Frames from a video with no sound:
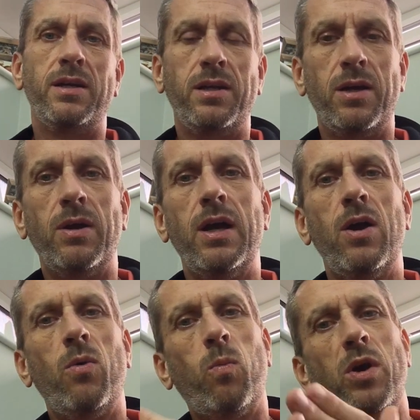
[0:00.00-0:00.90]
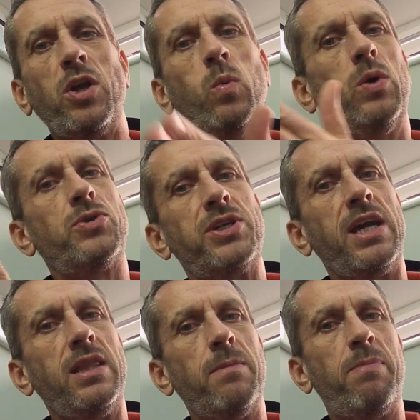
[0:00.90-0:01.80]
you know what you will see
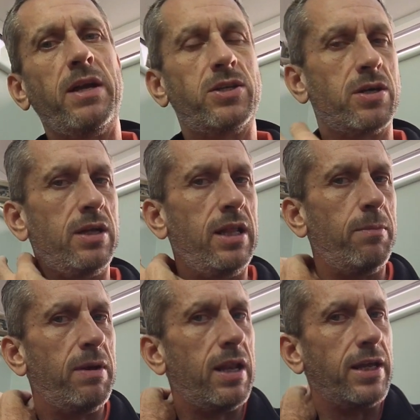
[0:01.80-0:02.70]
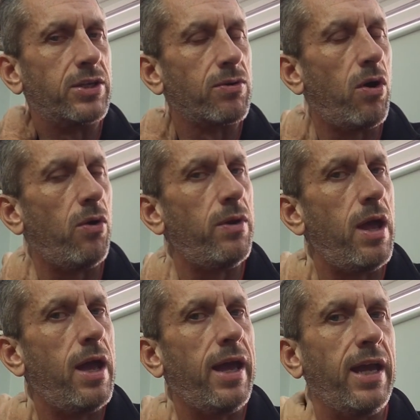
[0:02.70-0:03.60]
in the picture a little bit later on
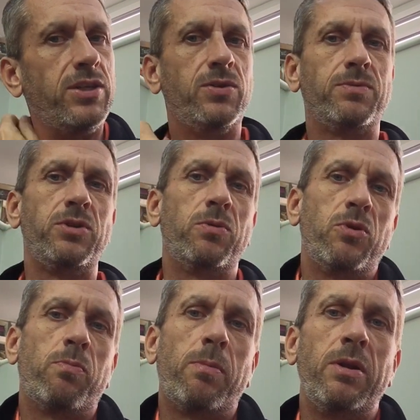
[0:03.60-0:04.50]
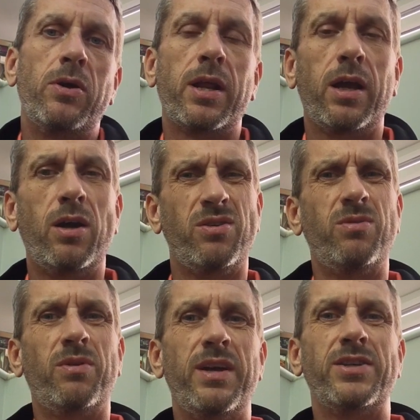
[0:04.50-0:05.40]
is you'll probably look at it and go, you know
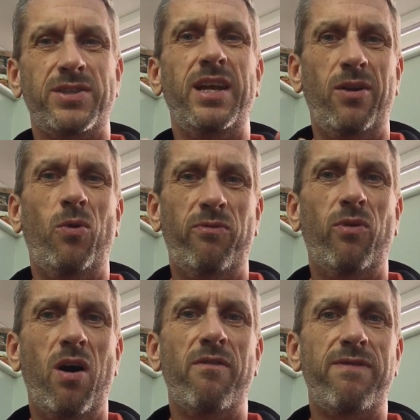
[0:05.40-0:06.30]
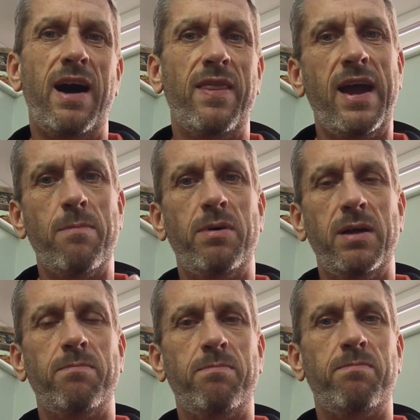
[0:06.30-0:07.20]
what, there's still an awful lot of fat there,
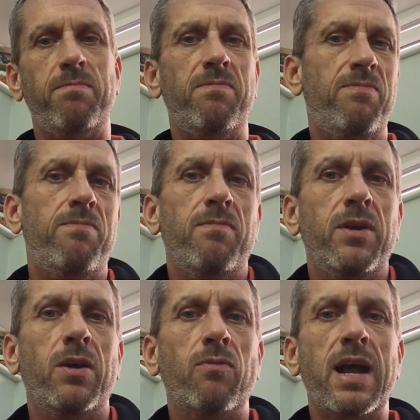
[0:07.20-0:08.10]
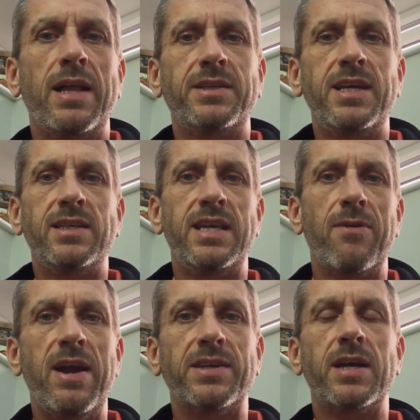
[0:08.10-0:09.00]
but you know, reality is there
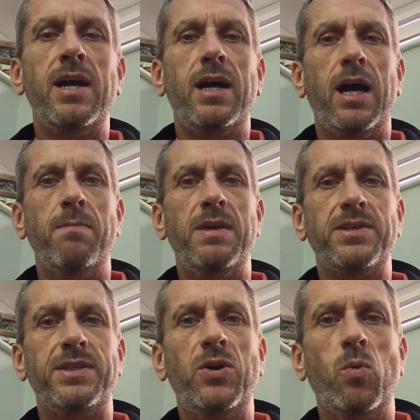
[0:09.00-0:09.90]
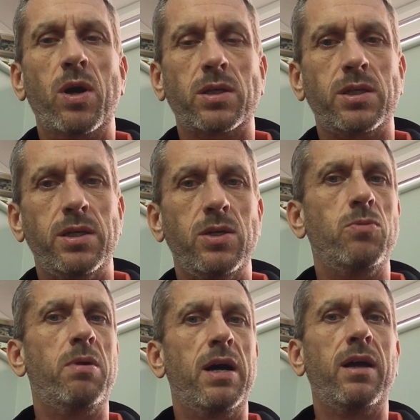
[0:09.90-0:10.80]
is, and there's still work to do.
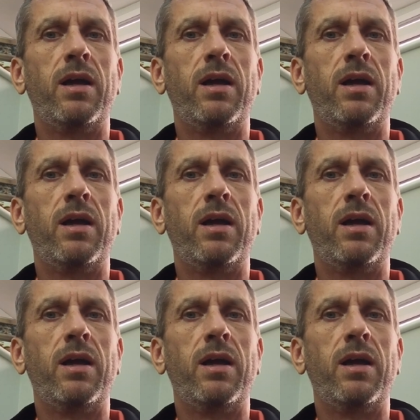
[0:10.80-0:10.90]
But